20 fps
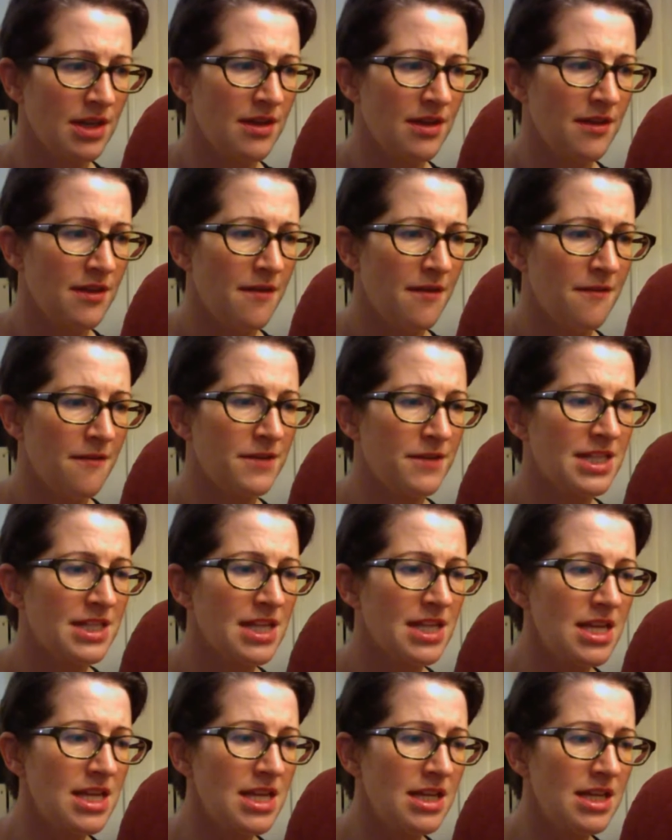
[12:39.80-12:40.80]

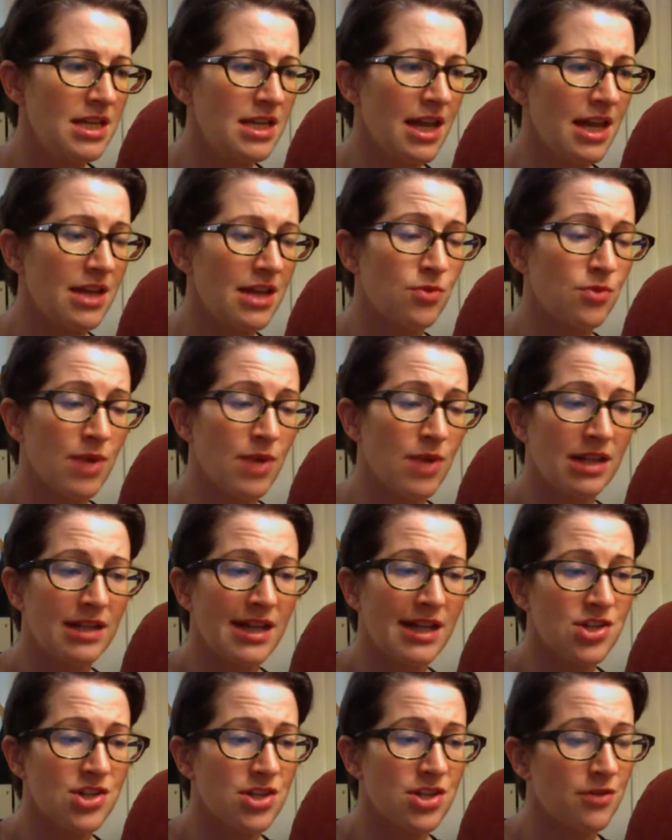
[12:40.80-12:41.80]
fatigue and a
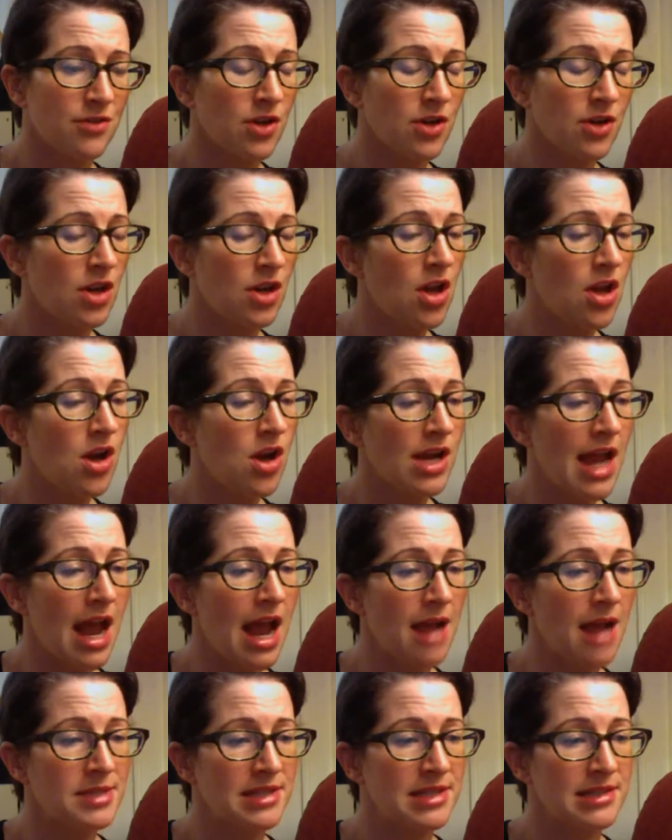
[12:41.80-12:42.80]
recollection of her long
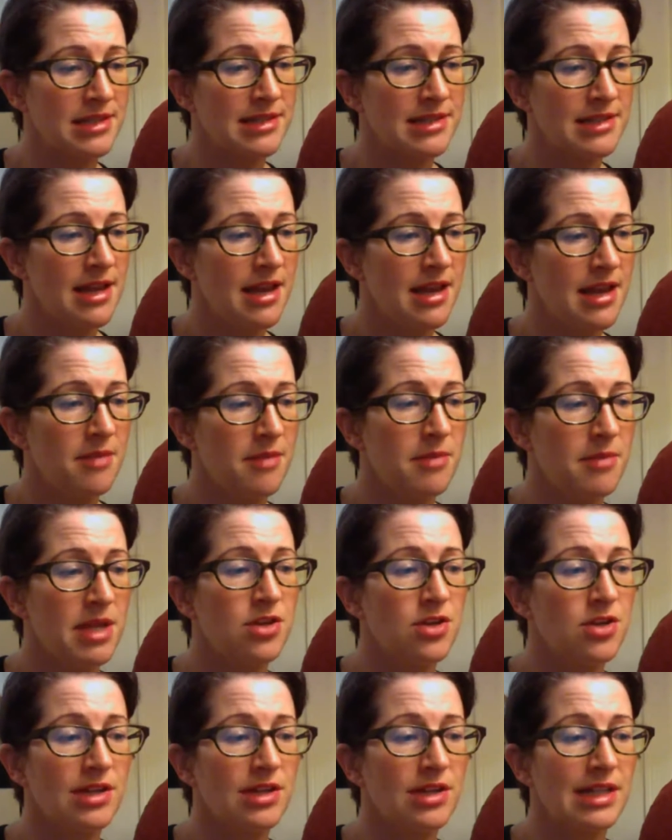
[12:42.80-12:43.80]
absence made her
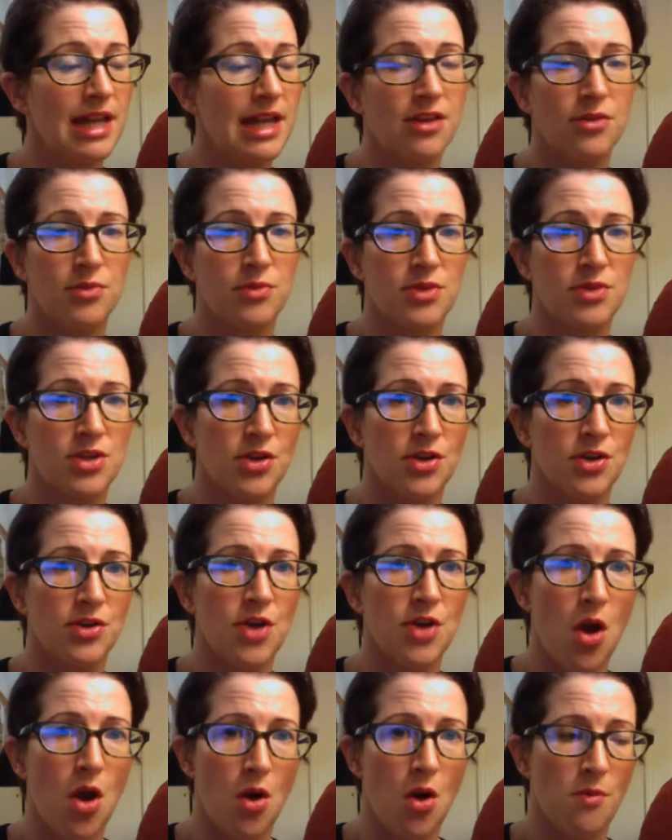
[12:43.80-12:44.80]
at length return
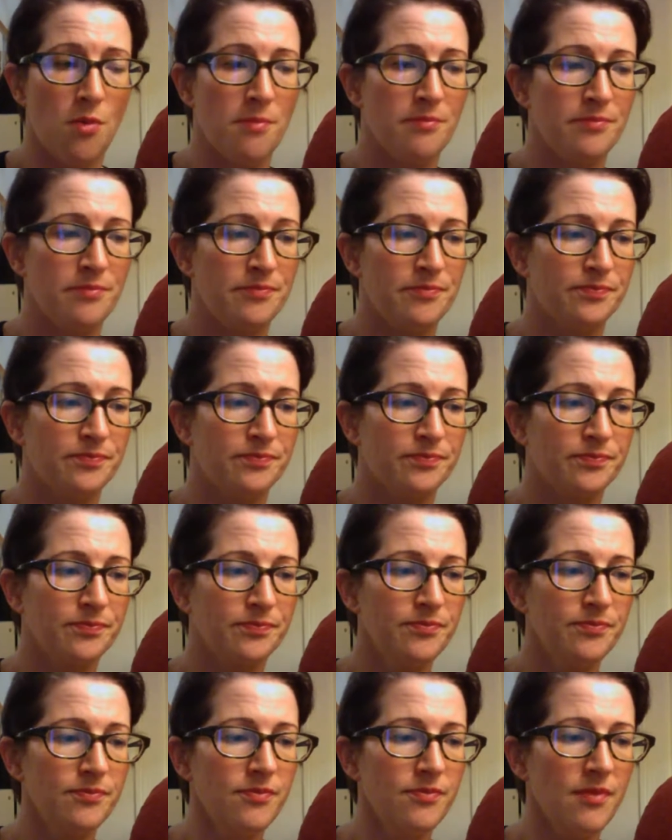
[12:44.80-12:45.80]
home,
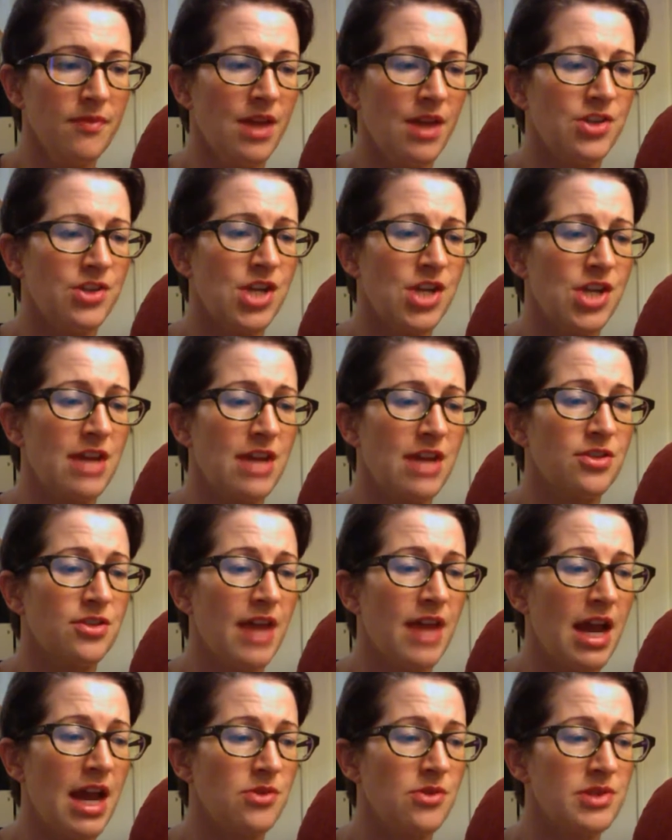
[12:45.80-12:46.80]
and she entered the
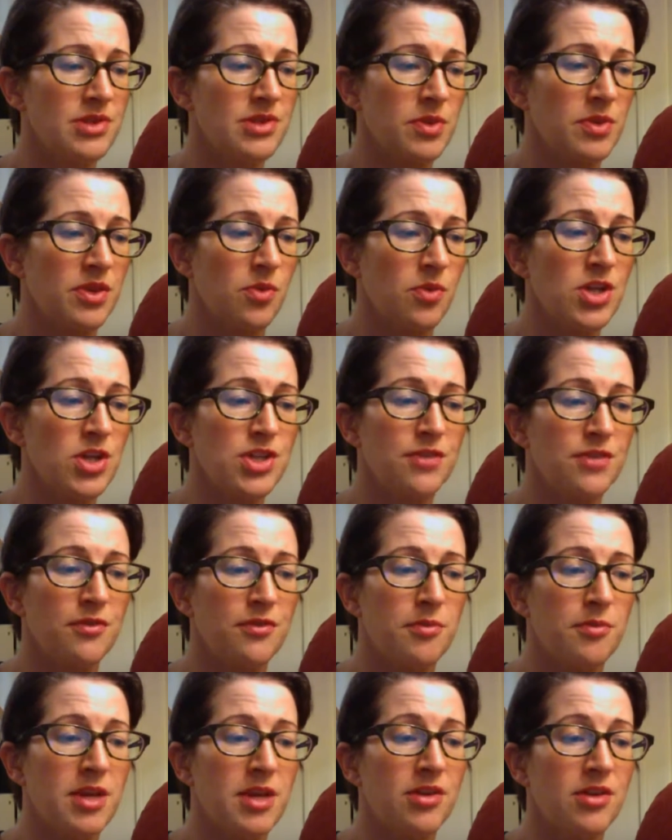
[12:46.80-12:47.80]
house with the wish of
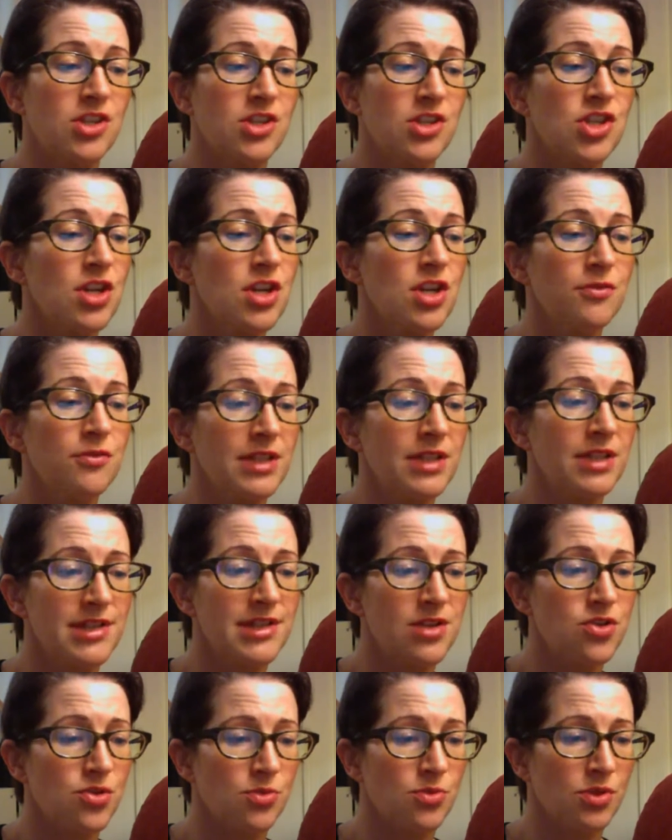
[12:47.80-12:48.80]
appearing cheerful as
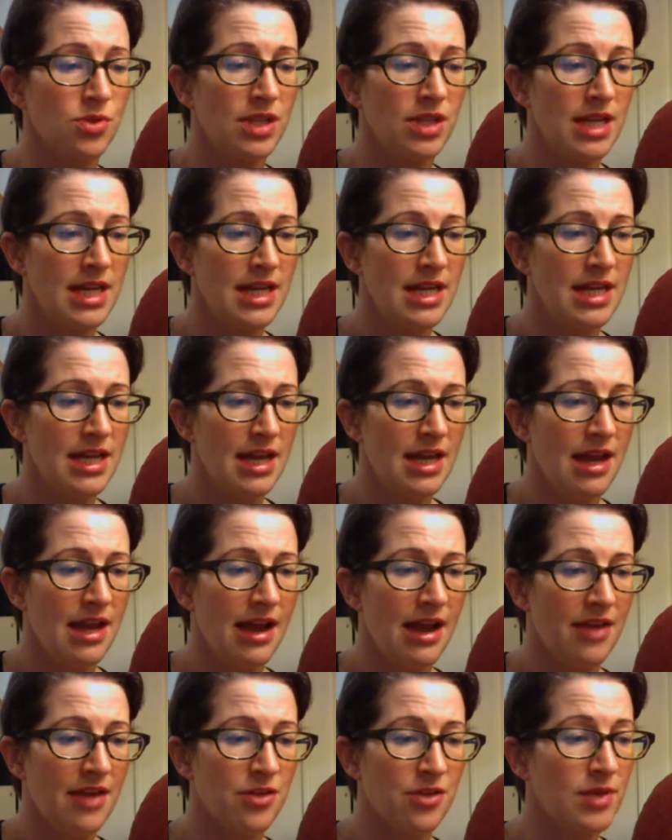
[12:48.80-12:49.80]
usual,
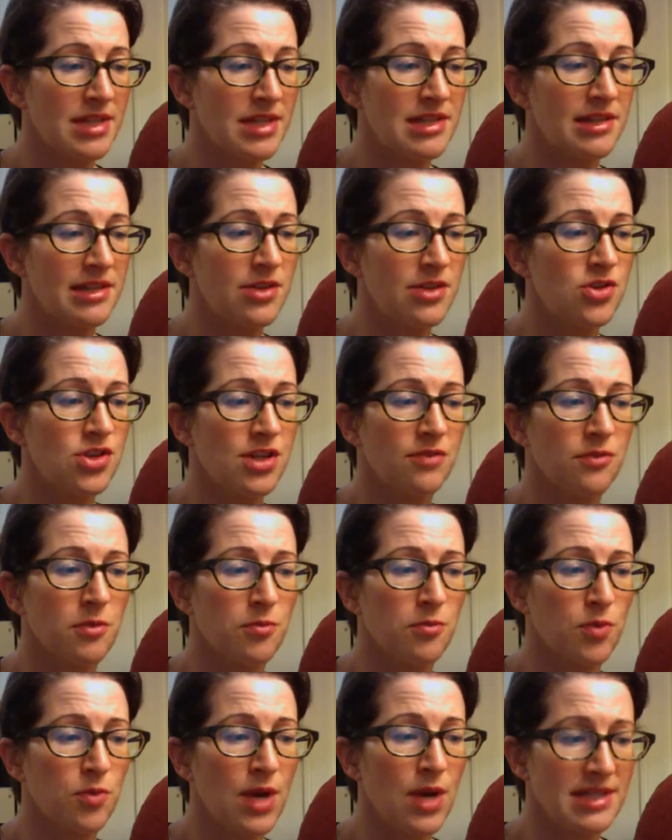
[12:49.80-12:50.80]
and the resolution of
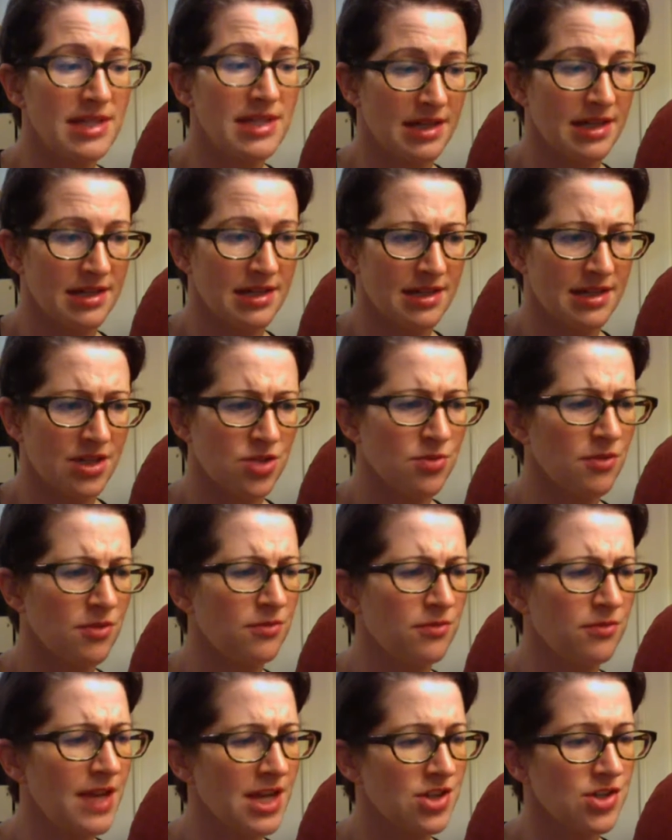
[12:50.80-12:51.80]
repressing such
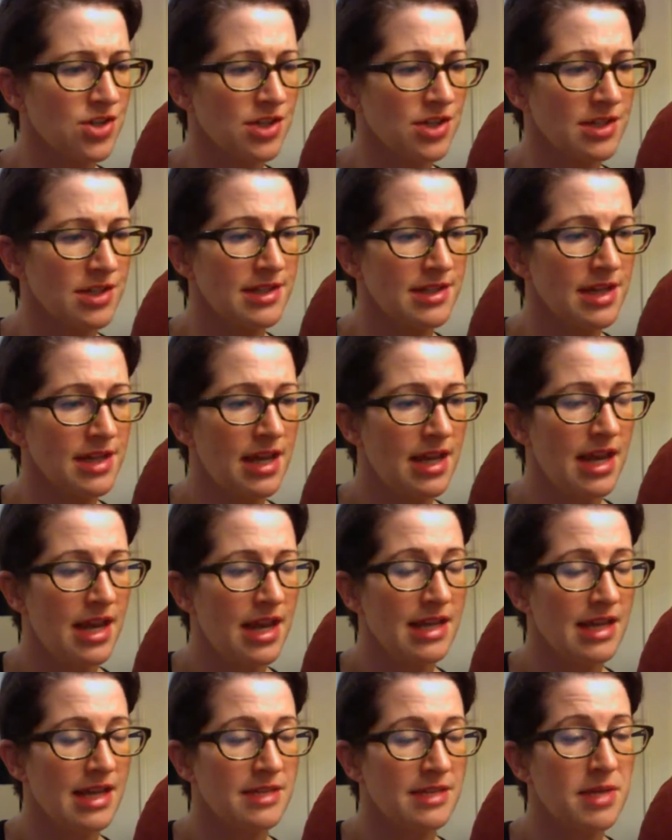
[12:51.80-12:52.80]
reflections
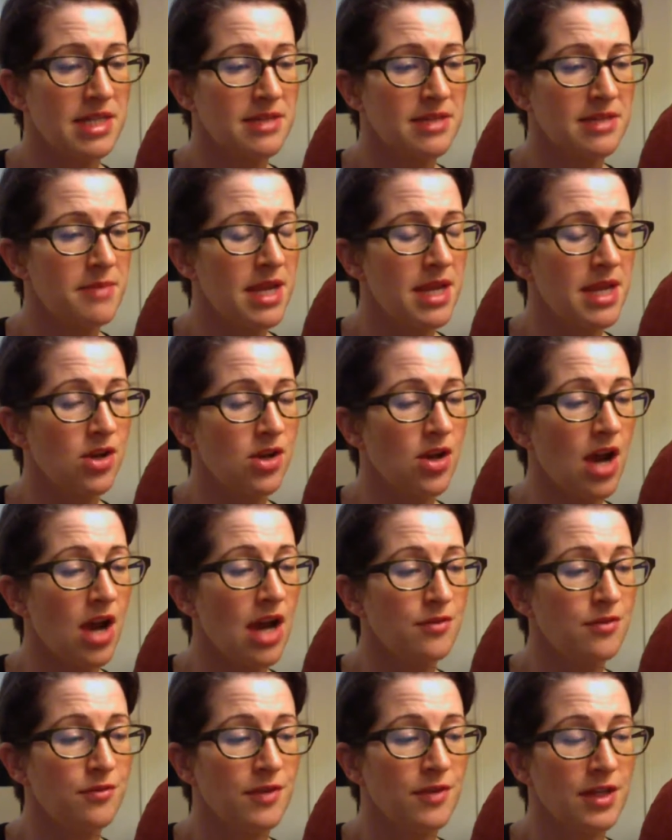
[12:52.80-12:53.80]
as must make her
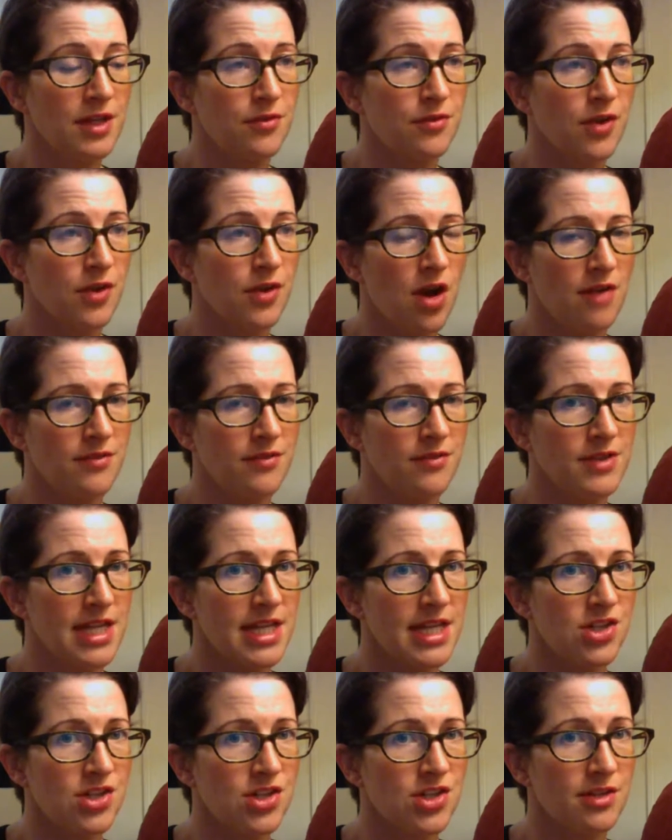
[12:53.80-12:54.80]
unfit for
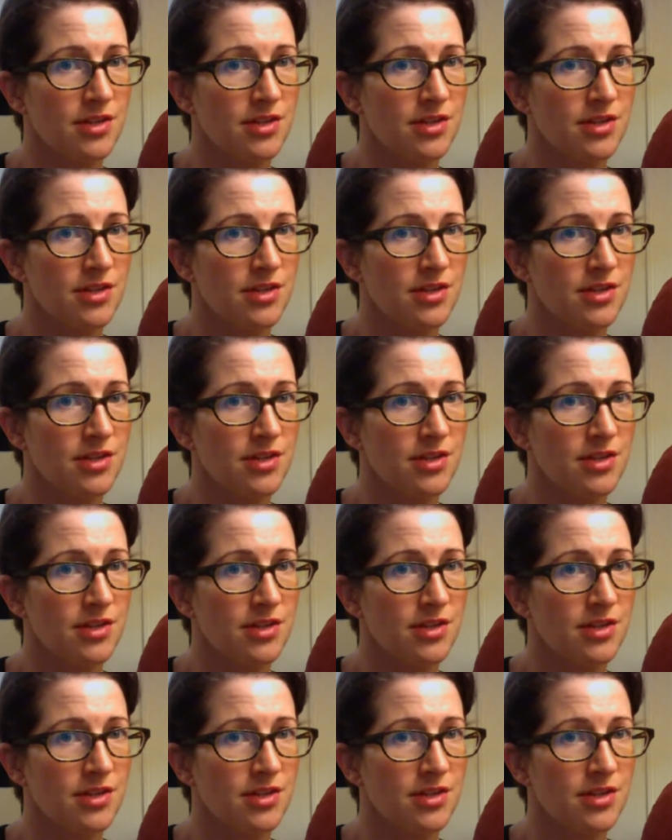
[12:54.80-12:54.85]
conversation.